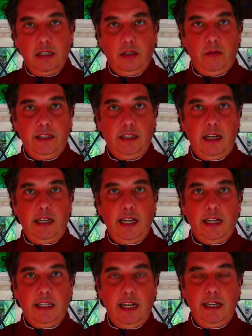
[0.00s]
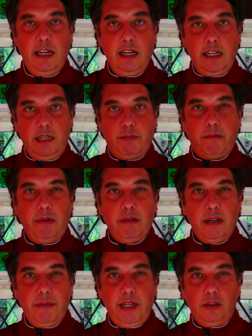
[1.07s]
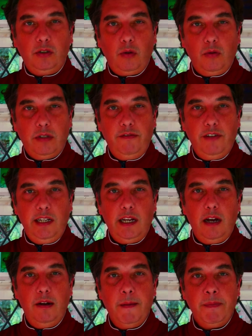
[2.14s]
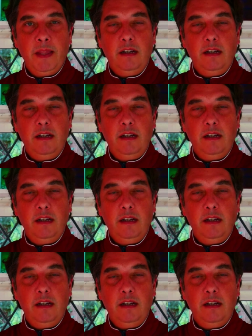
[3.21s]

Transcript: Twitter, LinkedIn, it's probably going to be a shorter video,